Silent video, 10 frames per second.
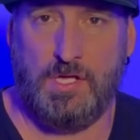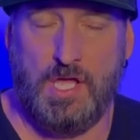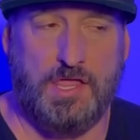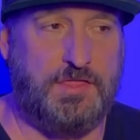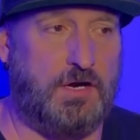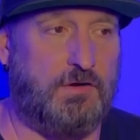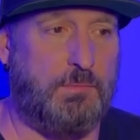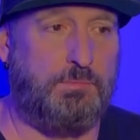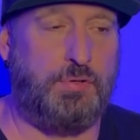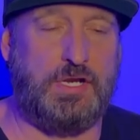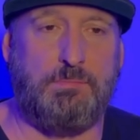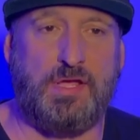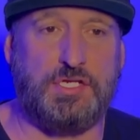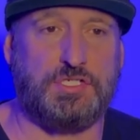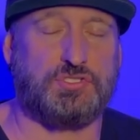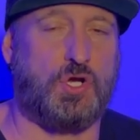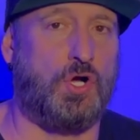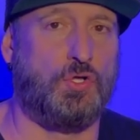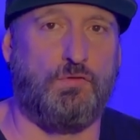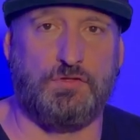They're putting patients
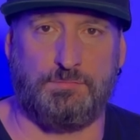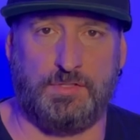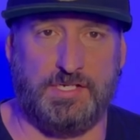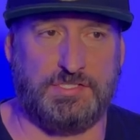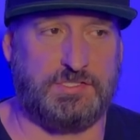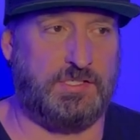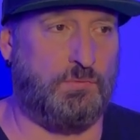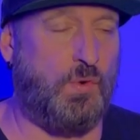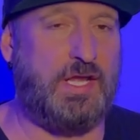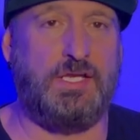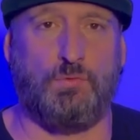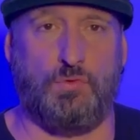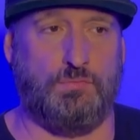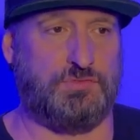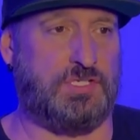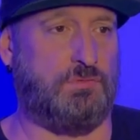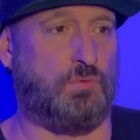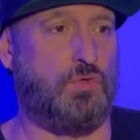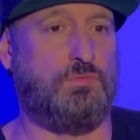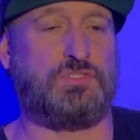all over the place in waiting rooms and
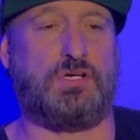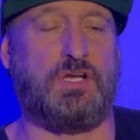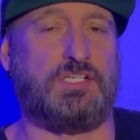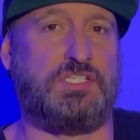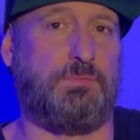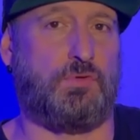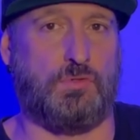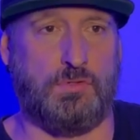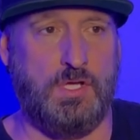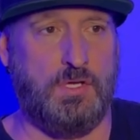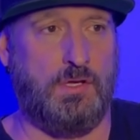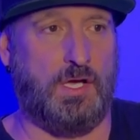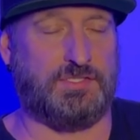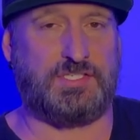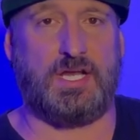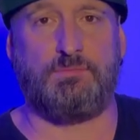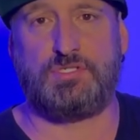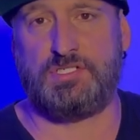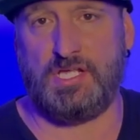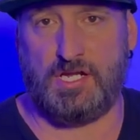rooms that are not typical set up to
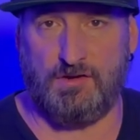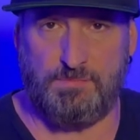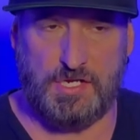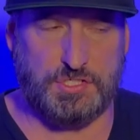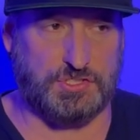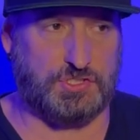take care of patients.